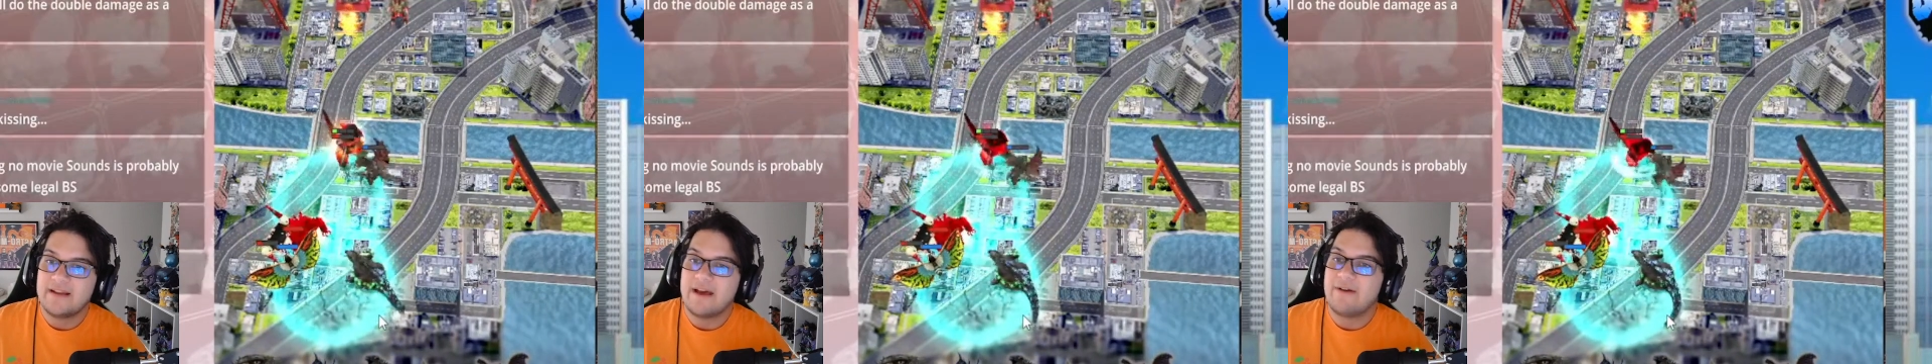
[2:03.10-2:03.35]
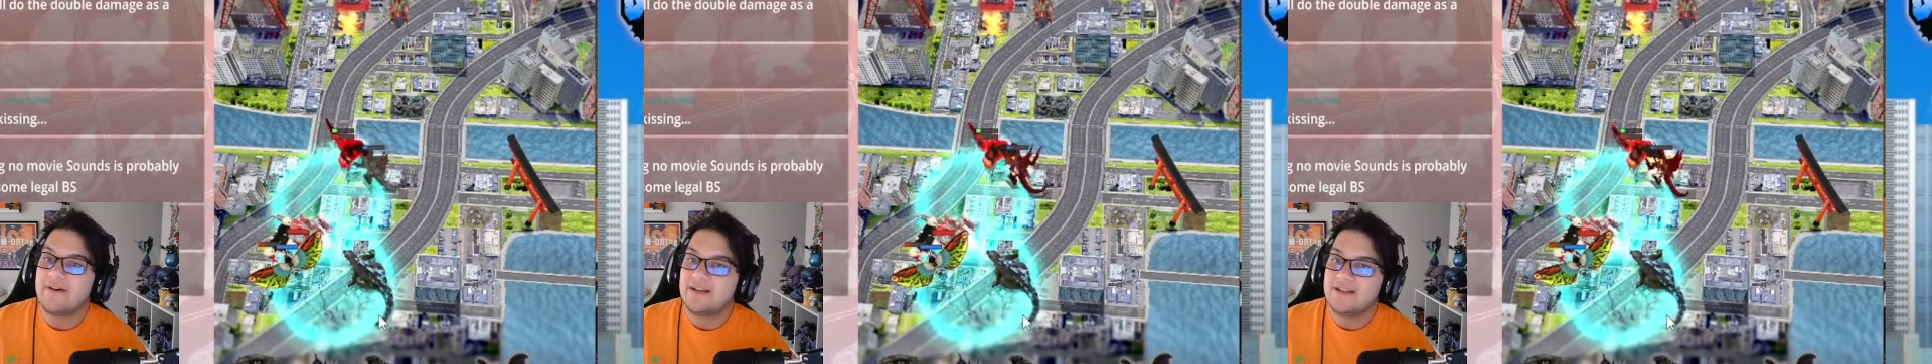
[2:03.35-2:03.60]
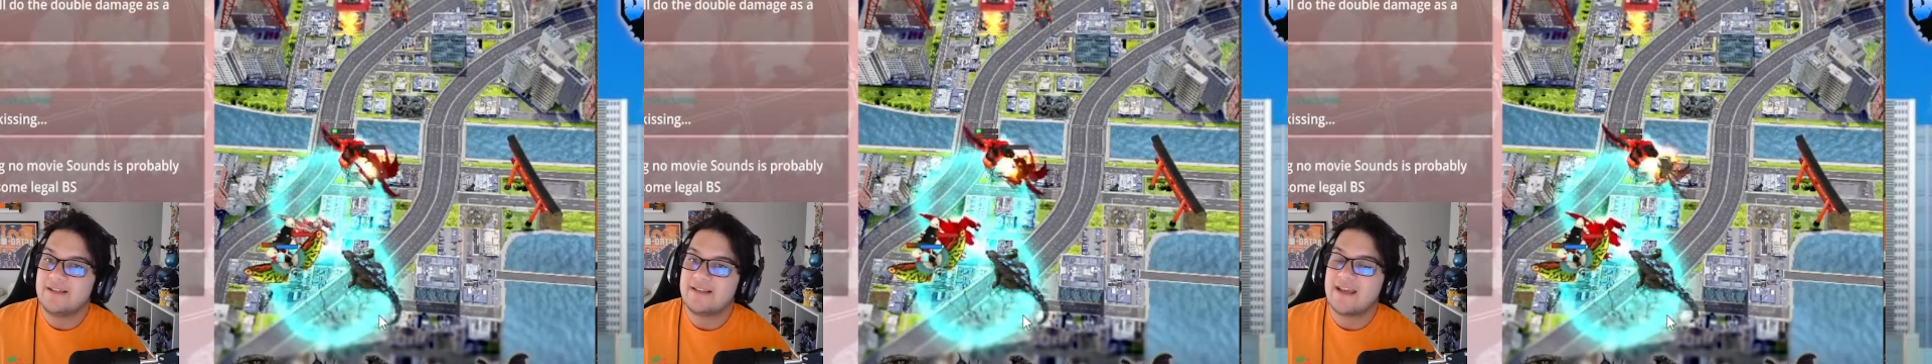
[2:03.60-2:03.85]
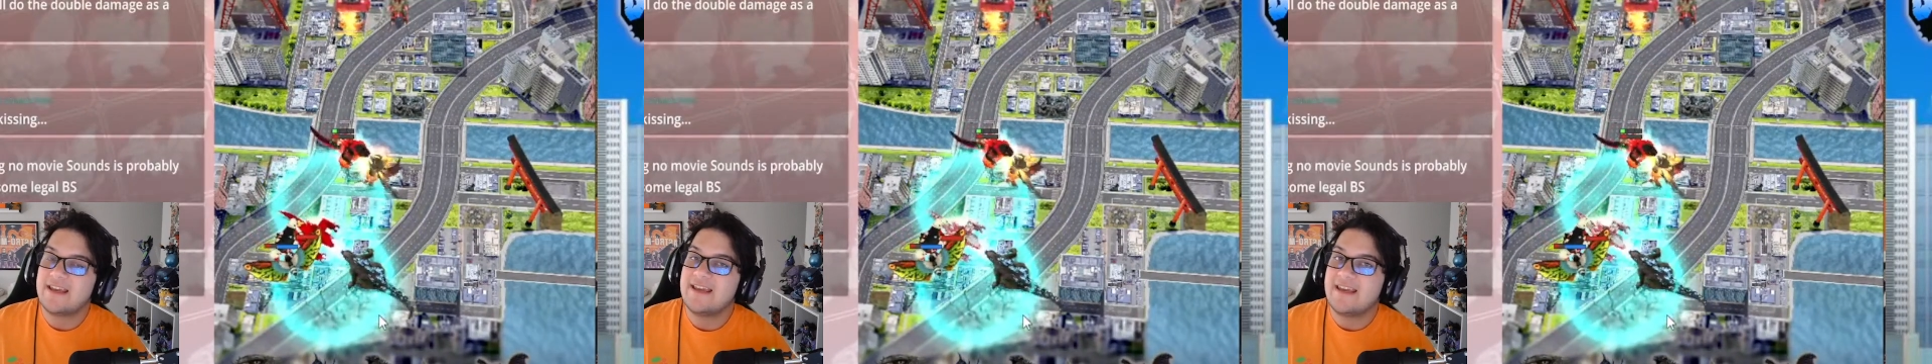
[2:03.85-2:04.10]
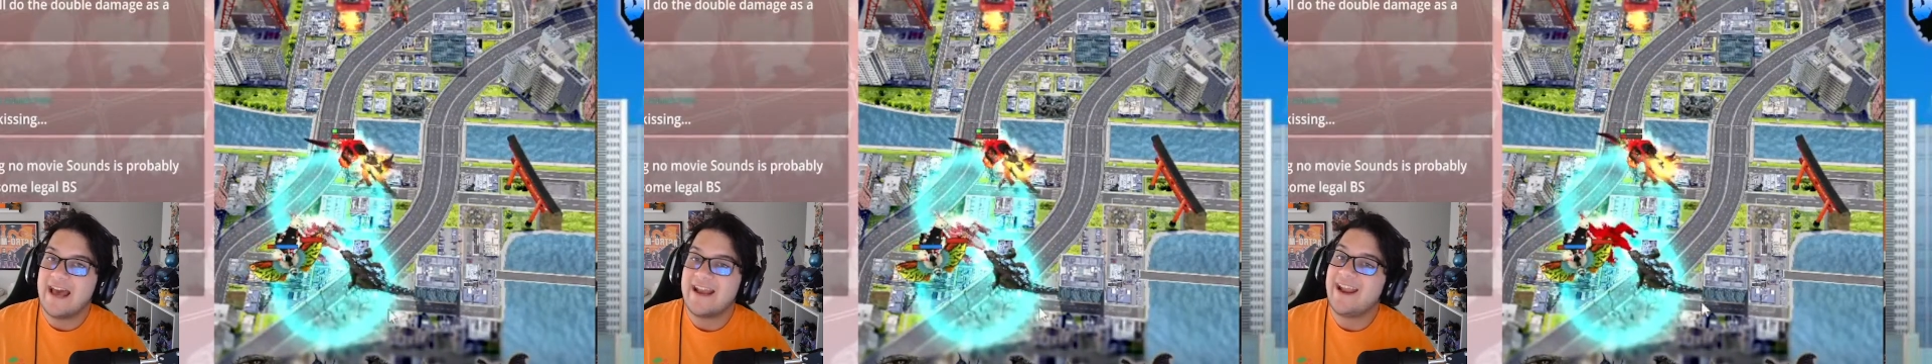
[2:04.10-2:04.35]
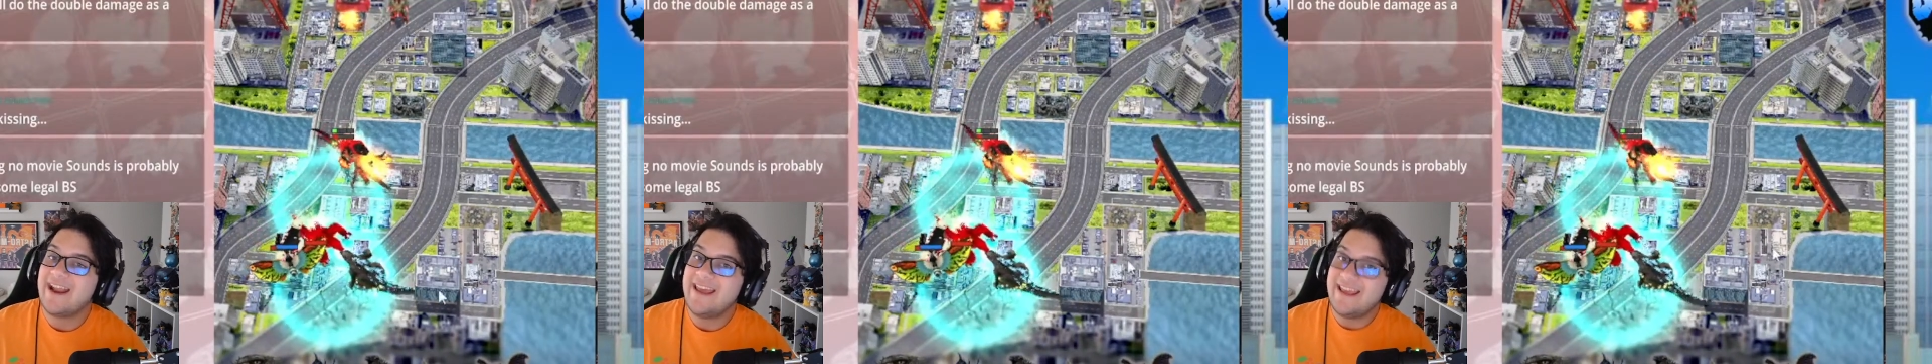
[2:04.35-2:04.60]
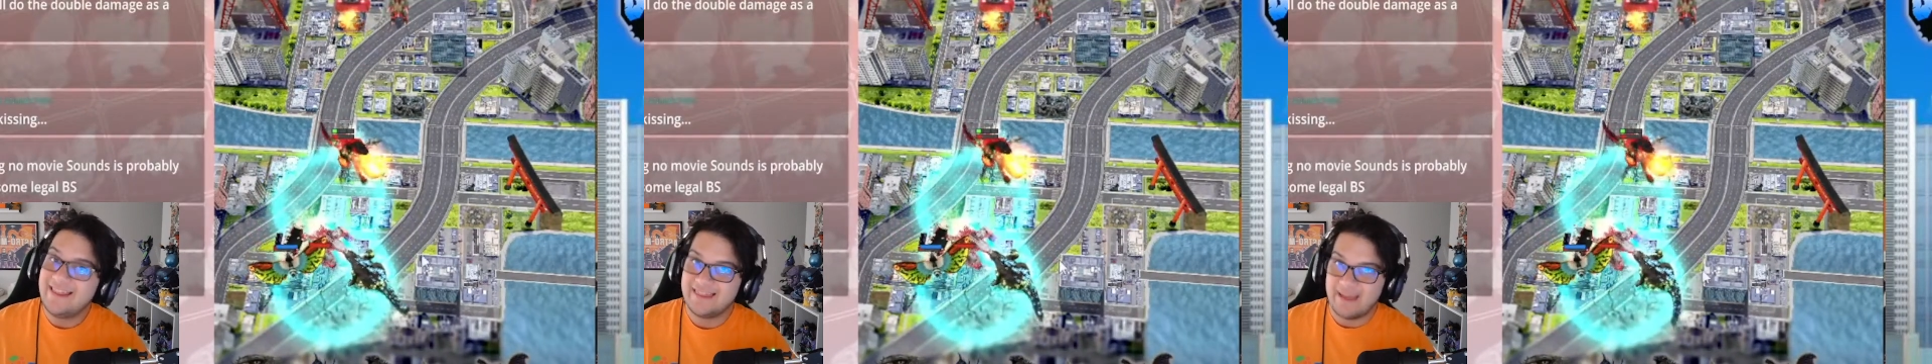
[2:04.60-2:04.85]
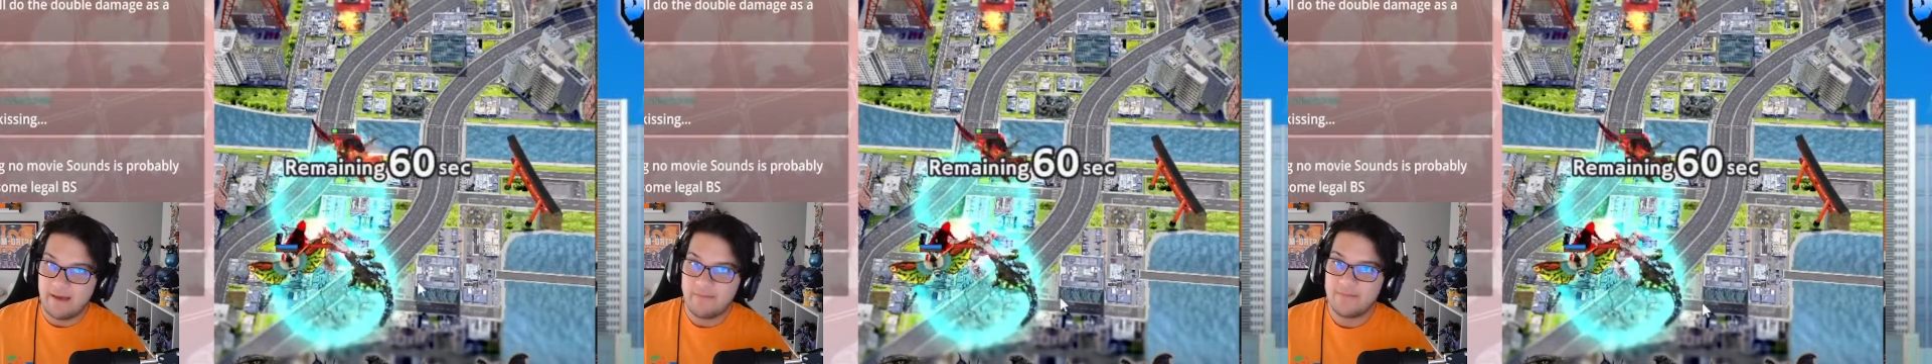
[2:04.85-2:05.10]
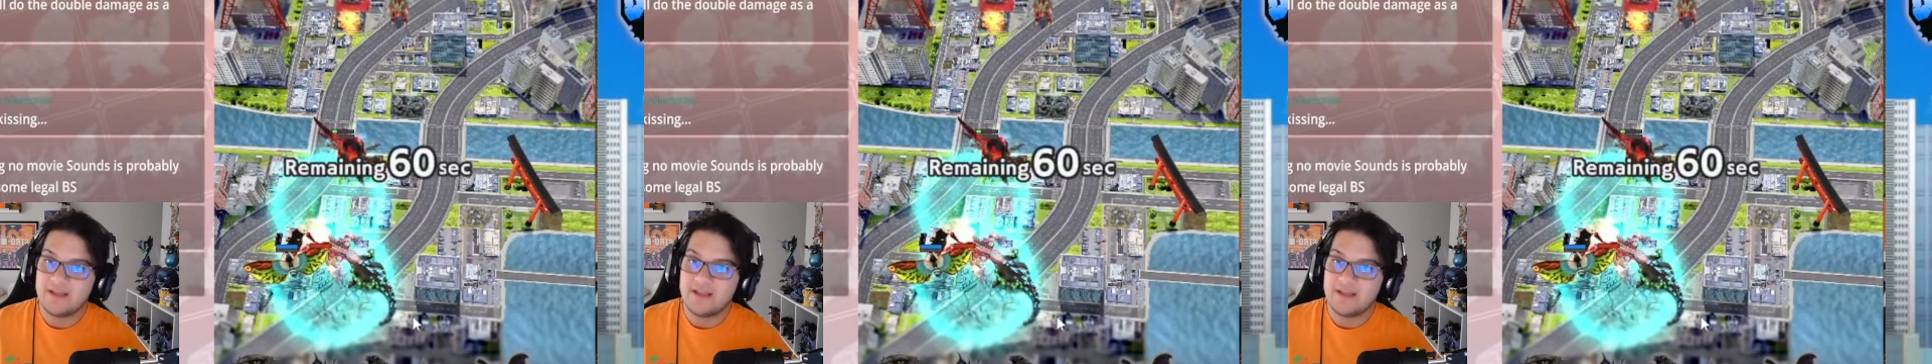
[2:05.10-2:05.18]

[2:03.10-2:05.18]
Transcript: Now, I didn't say he cannot hit them.